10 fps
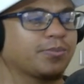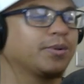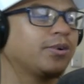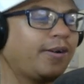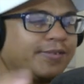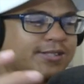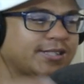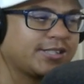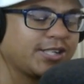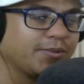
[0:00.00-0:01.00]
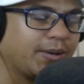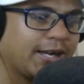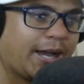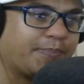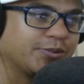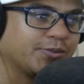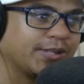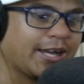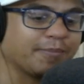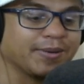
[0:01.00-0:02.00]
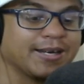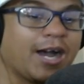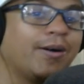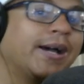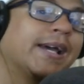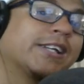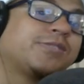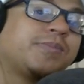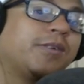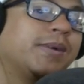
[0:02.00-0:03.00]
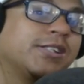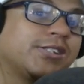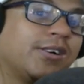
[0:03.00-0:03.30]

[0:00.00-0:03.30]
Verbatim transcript: we'll obviously see what happens with that. But now her experiments